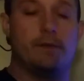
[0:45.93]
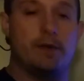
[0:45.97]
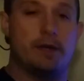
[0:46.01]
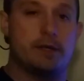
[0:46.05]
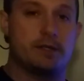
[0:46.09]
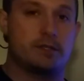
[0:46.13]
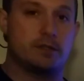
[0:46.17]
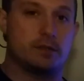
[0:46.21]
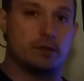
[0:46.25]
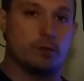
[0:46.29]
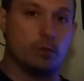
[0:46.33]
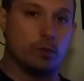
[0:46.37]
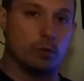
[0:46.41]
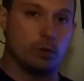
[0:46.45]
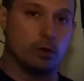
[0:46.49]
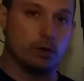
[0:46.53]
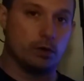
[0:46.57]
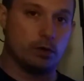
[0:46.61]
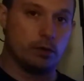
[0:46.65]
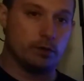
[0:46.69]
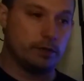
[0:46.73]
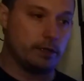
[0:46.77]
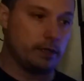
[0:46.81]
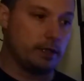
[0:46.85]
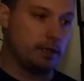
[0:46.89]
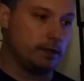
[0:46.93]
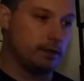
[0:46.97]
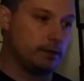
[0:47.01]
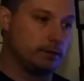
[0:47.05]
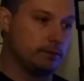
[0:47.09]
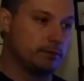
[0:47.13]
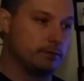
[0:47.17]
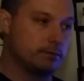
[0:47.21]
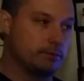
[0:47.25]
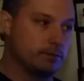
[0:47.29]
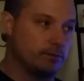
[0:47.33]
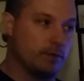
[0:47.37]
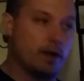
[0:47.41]
rest of the world
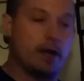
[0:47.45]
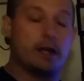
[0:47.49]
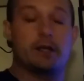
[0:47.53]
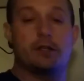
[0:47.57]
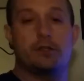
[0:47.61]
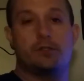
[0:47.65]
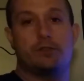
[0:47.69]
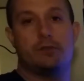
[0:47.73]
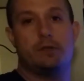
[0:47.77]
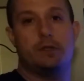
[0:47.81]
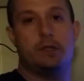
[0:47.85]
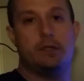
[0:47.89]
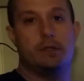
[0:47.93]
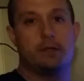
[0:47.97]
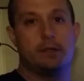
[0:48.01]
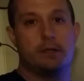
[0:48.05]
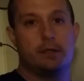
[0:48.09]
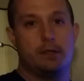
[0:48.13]
in rocketry.